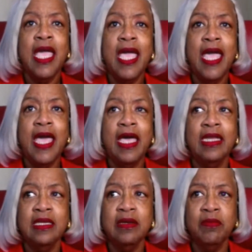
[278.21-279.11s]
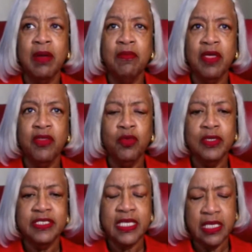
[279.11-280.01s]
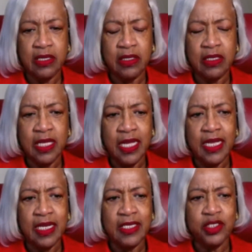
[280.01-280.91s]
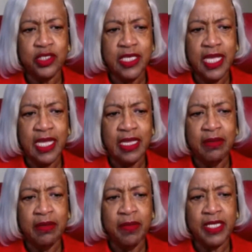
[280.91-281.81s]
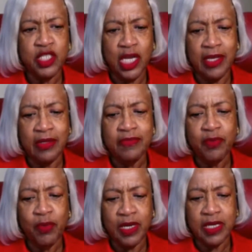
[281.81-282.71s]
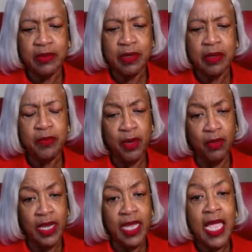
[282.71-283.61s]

And my mother was ill, and I just had my child, Veronica Perry.